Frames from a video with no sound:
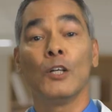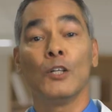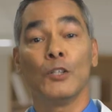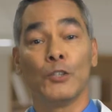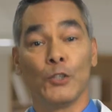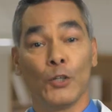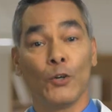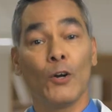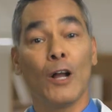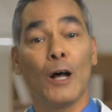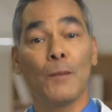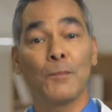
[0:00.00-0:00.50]
Your
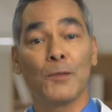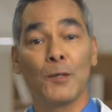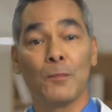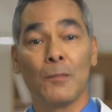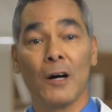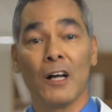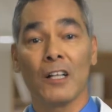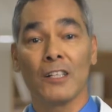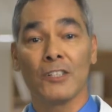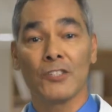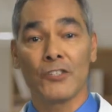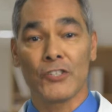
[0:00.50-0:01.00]

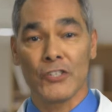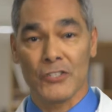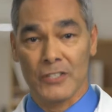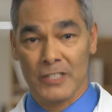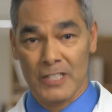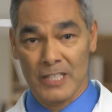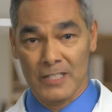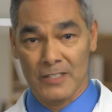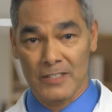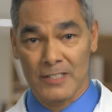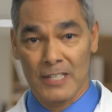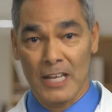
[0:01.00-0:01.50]
ophthalmologist
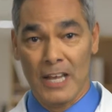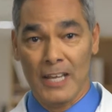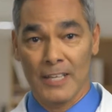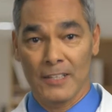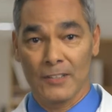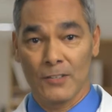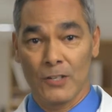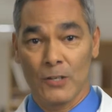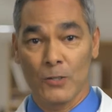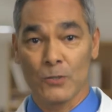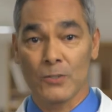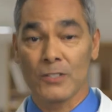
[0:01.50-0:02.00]
has
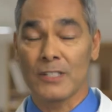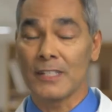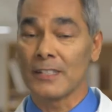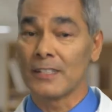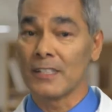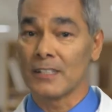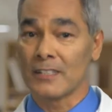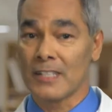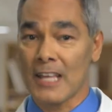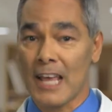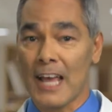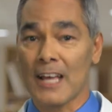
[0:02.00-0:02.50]
diagnosed a
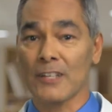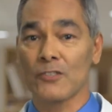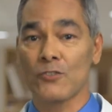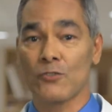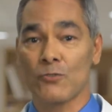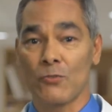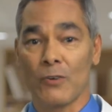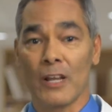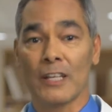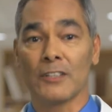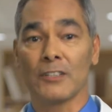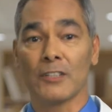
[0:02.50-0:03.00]
detached
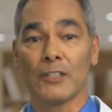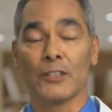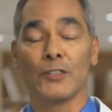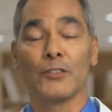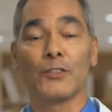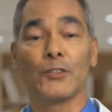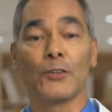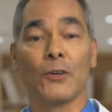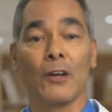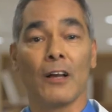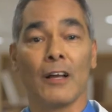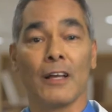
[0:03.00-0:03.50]
retina in
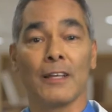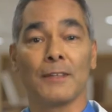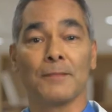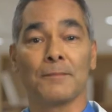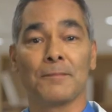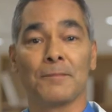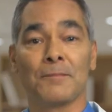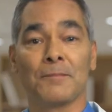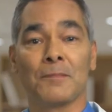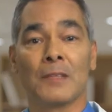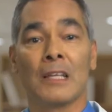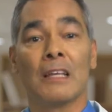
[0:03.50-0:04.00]
your eye.
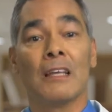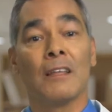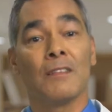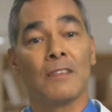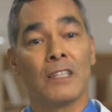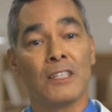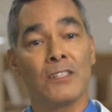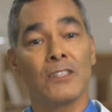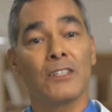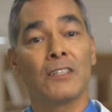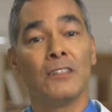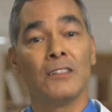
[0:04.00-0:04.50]

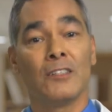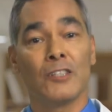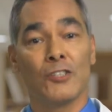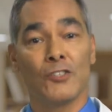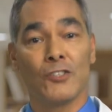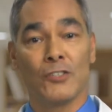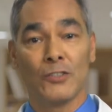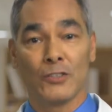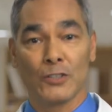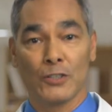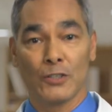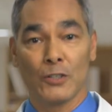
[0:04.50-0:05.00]
This condition
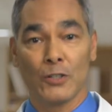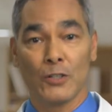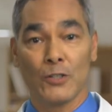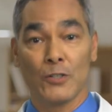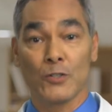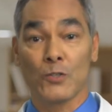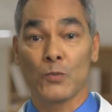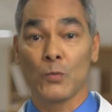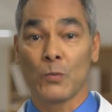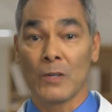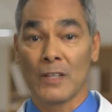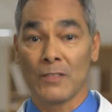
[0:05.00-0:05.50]
occurs
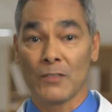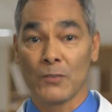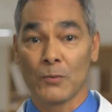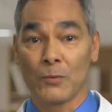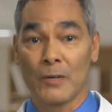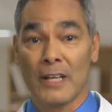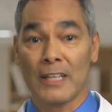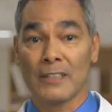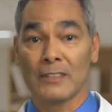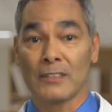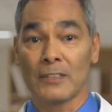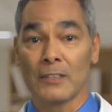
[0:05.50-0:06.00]
when the
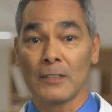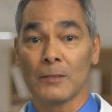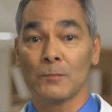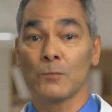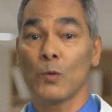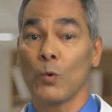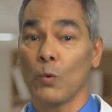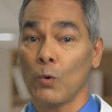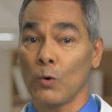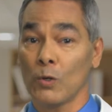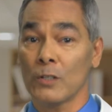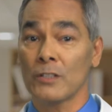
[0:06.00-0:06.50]
retina,
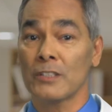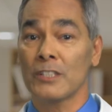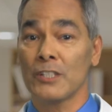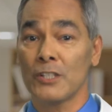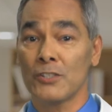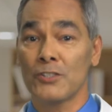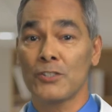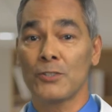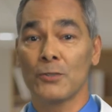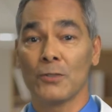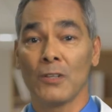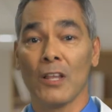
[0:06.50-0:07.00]
or
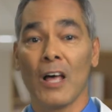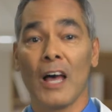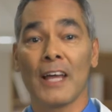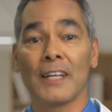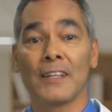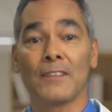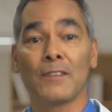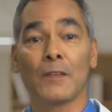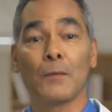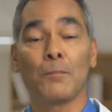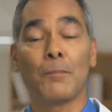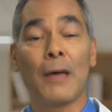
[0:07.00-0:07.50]
tissue lining
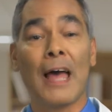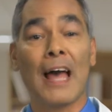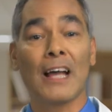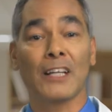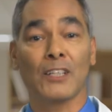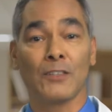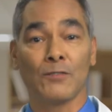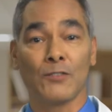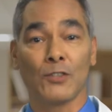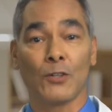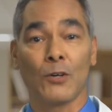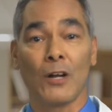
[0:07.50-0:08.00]
the back of
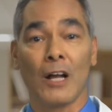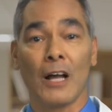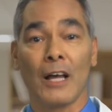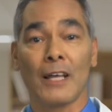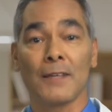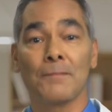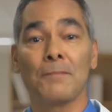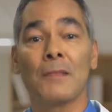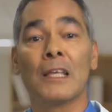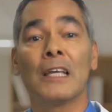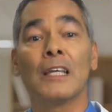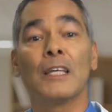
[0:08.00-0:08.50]
your eye,
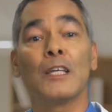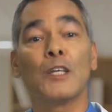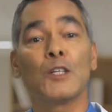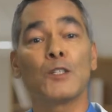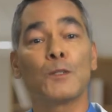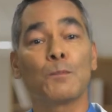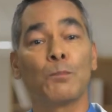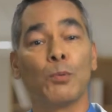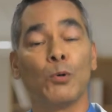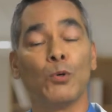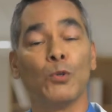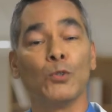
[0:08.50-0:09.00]
is
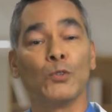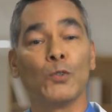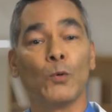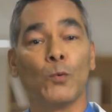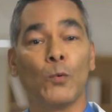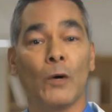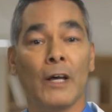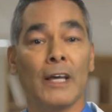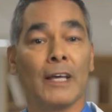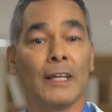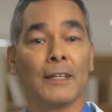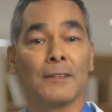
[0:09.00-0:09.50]
pulled
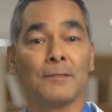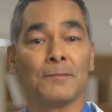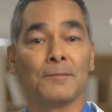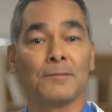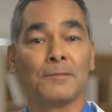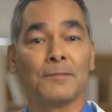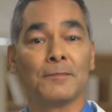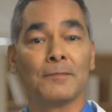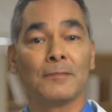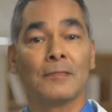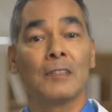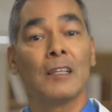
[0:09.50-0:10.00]
away.
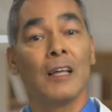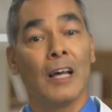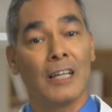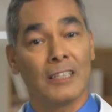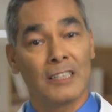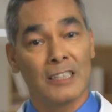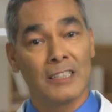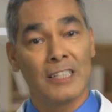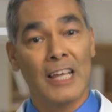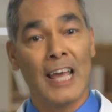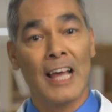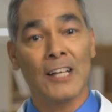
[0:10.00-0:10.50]
A
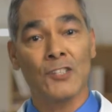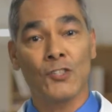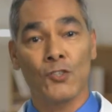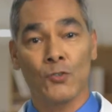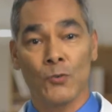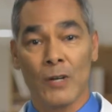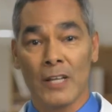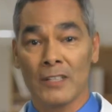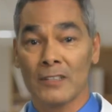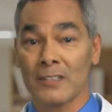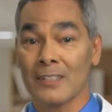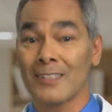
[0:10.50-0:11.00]
detached
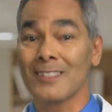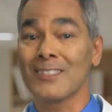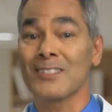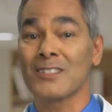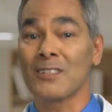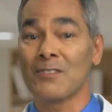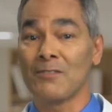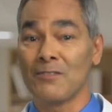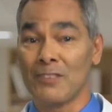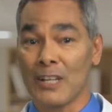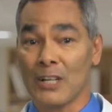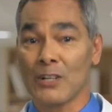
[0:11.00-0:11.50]
retina is a
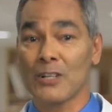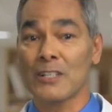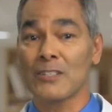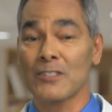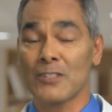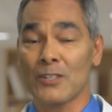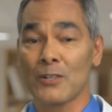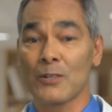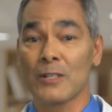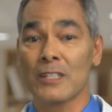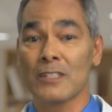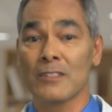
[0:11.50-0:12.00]
very
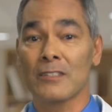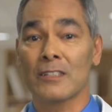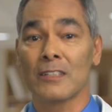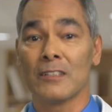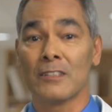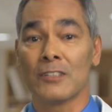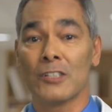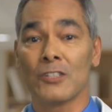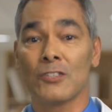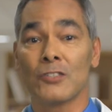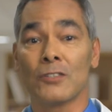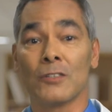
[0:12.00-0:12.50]
serious
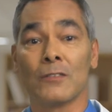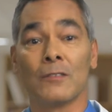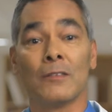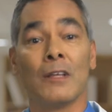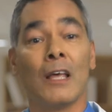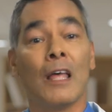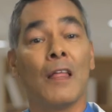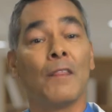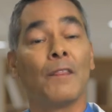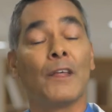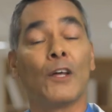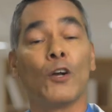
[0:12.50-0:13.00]
condition
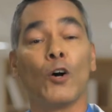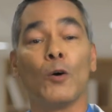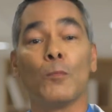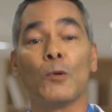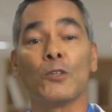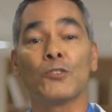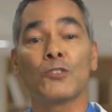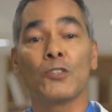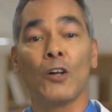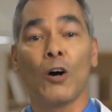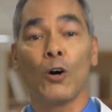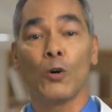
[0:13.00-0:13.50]
that
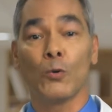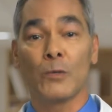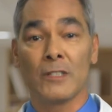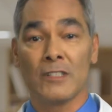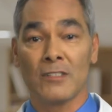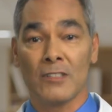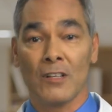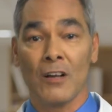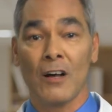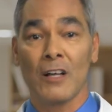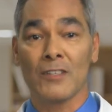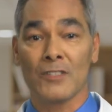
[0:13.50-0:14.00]
almost always
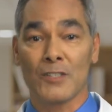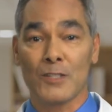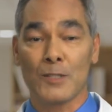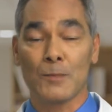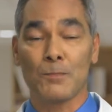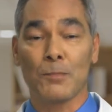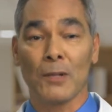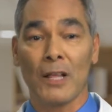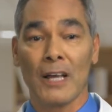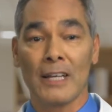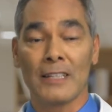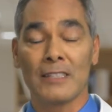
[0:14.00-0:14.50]
causes
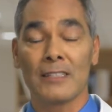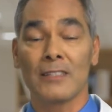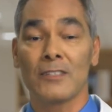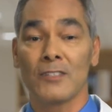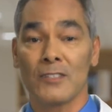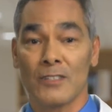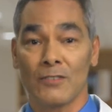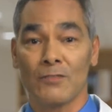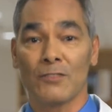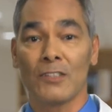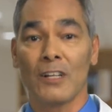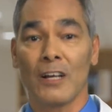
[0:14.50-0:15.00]
blindness
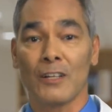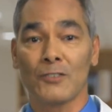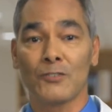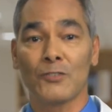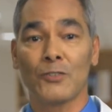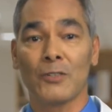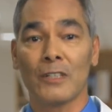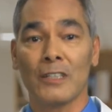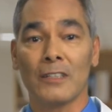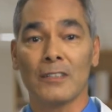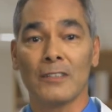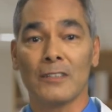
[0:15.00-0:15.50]
if not
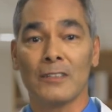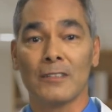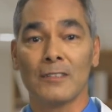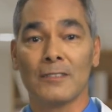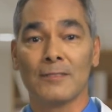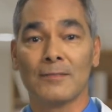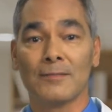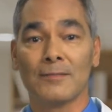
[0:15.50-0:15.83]
treated.